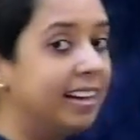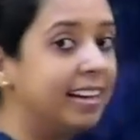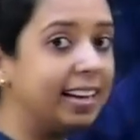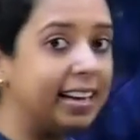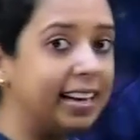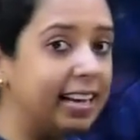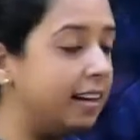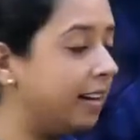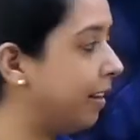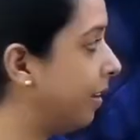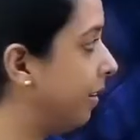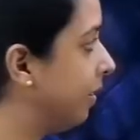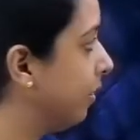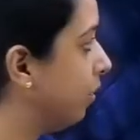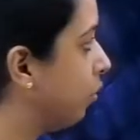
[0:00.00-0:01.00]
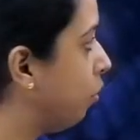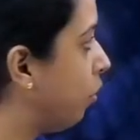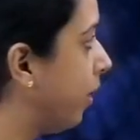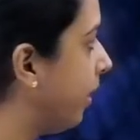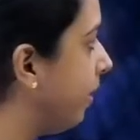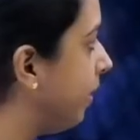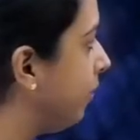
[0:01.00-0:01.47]
clear cut. So,
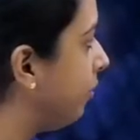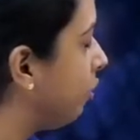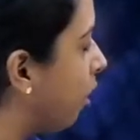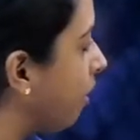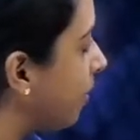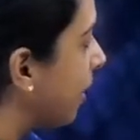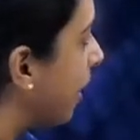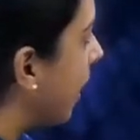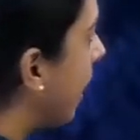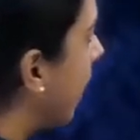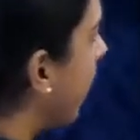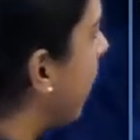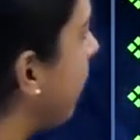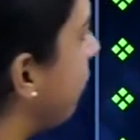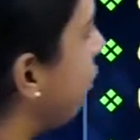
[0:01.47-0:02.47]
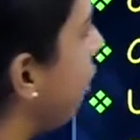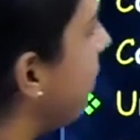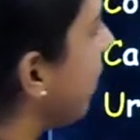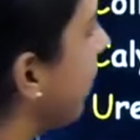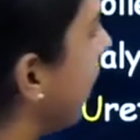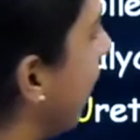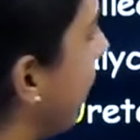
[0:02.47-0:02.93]
what does it forms? It forms
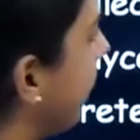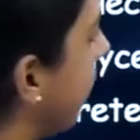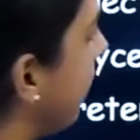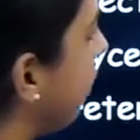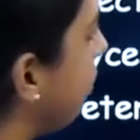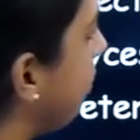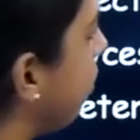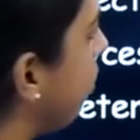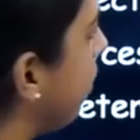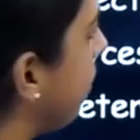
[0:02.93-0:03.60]
collecting tubules